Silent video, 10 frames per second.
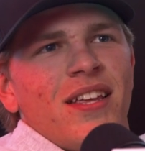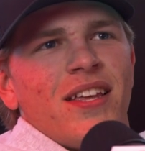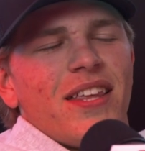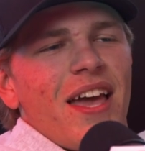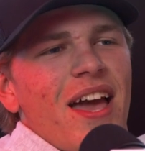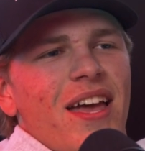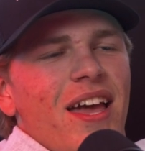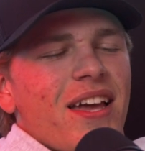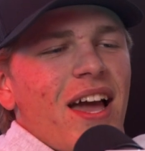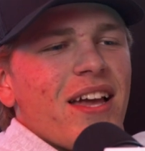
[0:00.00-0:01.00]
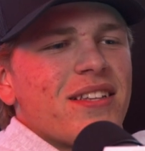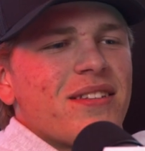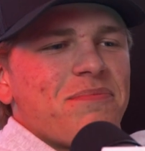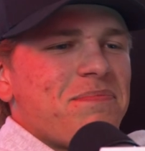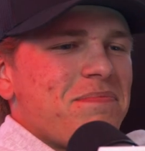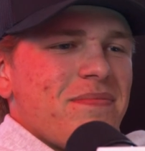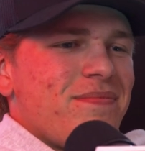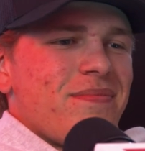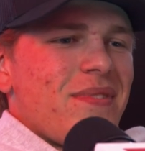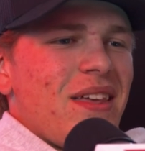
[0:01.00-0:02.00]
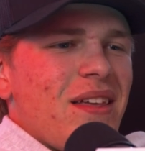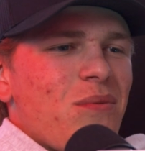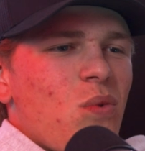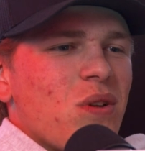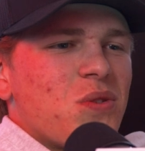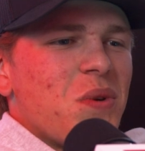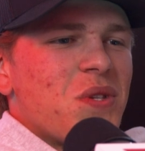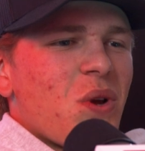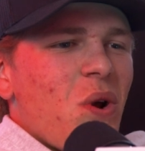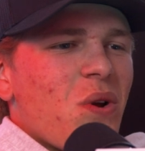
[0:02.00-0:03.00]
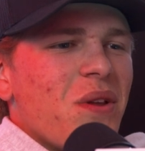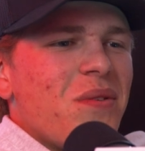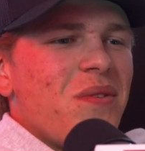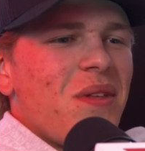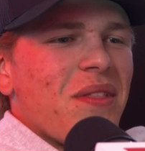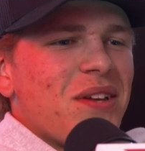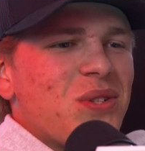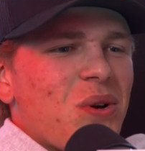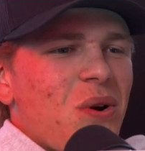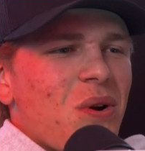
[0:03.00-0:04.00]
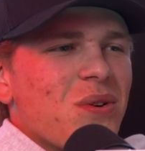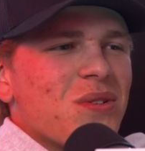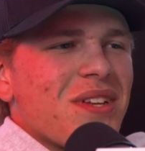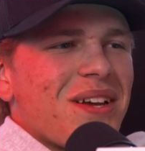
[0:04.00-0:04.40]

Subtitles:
yeah, I once we started in legend cars,